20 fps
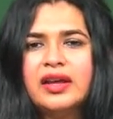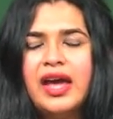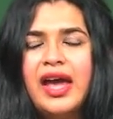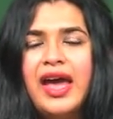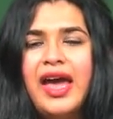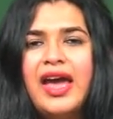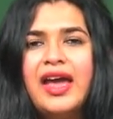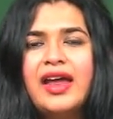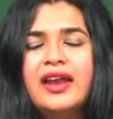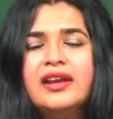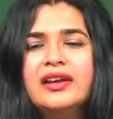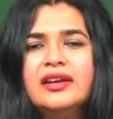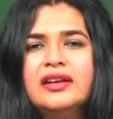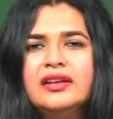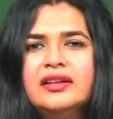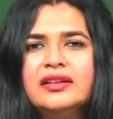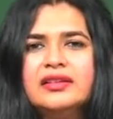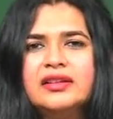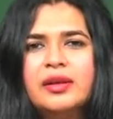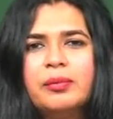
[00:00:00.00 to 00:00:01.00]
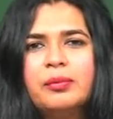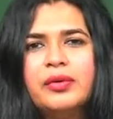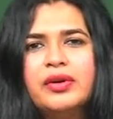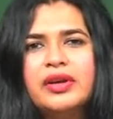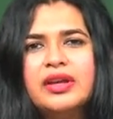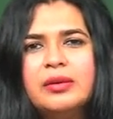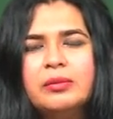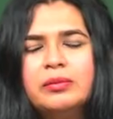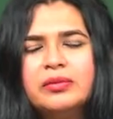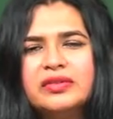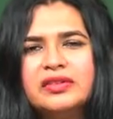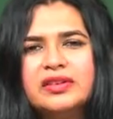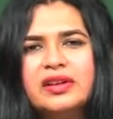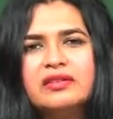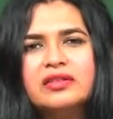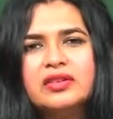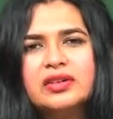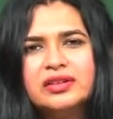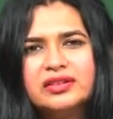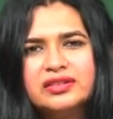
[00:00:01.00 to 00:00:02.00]
and the poems, the
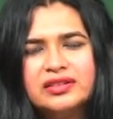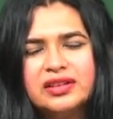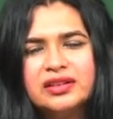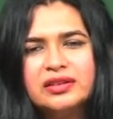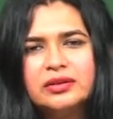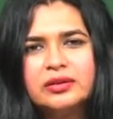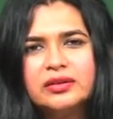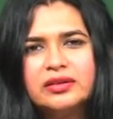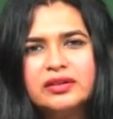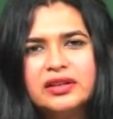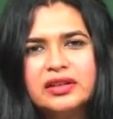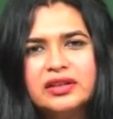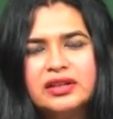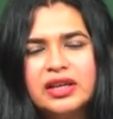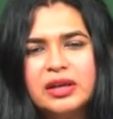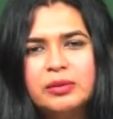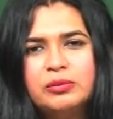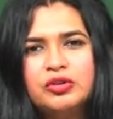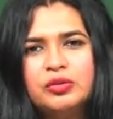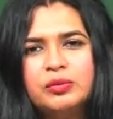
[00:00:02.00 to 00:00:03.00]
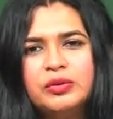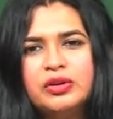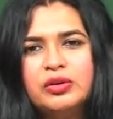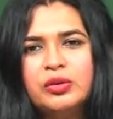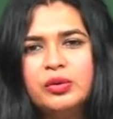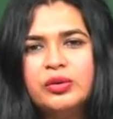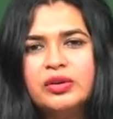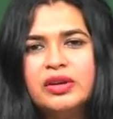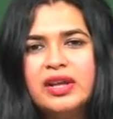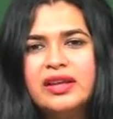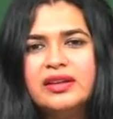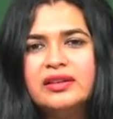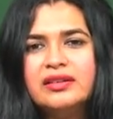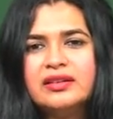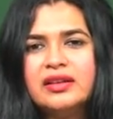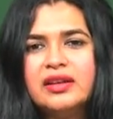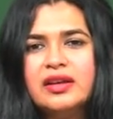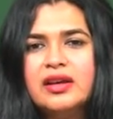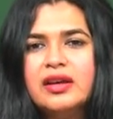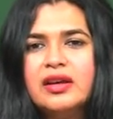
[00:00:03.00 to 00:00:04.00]
verses came to be known as
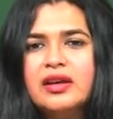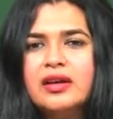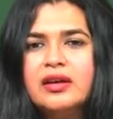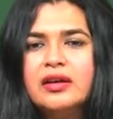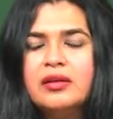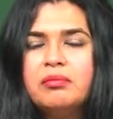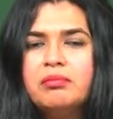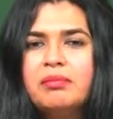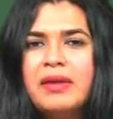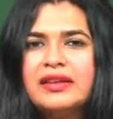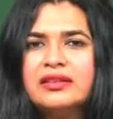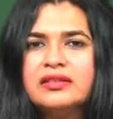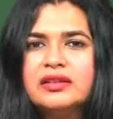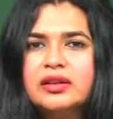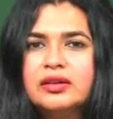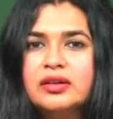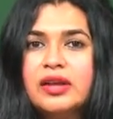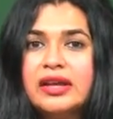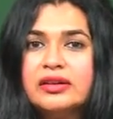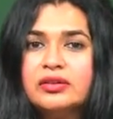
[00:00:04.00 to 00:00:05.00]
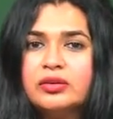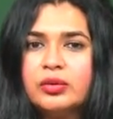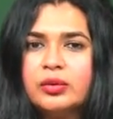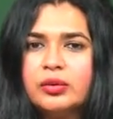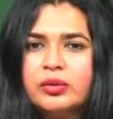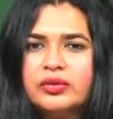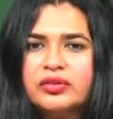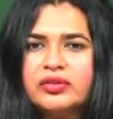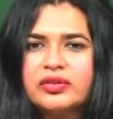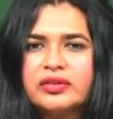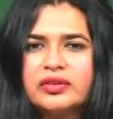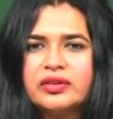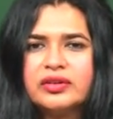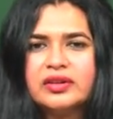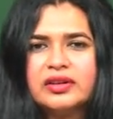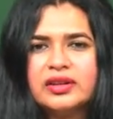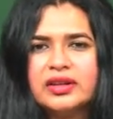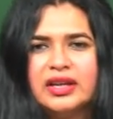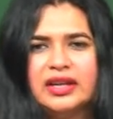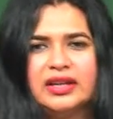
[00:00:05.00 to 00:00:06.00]
pasquinatos.
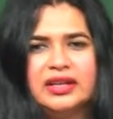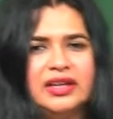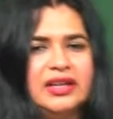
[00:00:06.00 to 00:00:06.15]
In